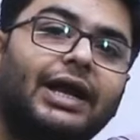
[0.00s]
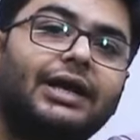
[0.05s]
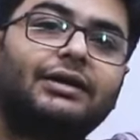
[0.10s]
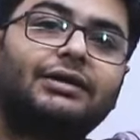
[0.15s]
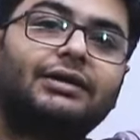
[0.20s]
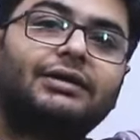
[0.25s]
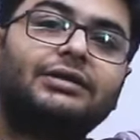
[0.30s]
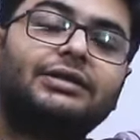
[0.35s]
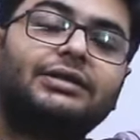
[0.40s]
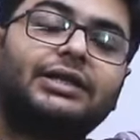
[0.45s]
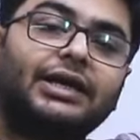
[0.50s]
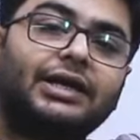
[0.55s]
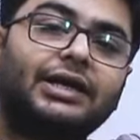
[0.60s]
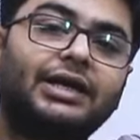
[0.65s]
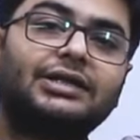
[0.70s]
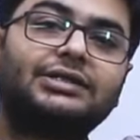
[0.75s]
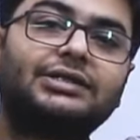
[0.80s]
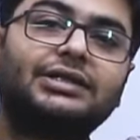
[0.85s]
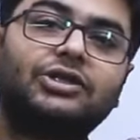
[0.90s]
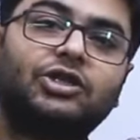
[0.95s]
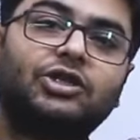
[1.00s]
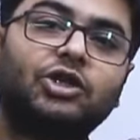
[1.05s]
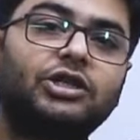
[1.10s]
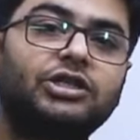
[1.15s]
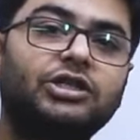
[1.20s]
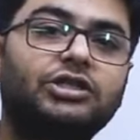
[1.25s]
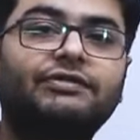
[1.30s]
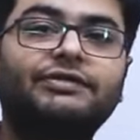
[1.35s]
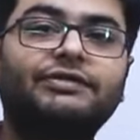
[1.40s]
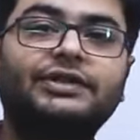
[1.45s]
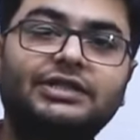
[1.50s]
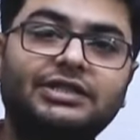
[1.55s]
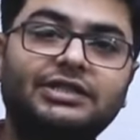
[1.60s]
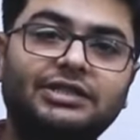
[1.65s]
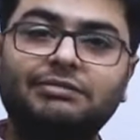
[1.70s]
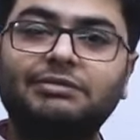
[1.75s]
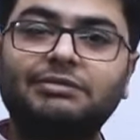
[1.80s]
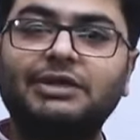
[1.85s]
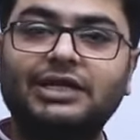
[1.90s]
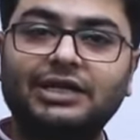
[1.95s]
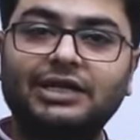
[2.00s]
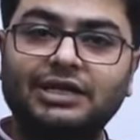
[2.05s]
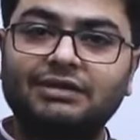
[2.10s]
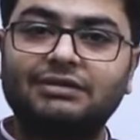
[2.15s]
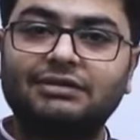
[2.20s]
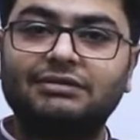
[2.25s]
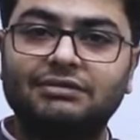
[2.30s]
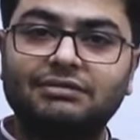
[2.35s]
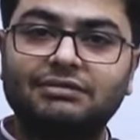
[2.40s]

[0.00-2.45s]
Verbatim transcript: at thinkers and theories of decision making.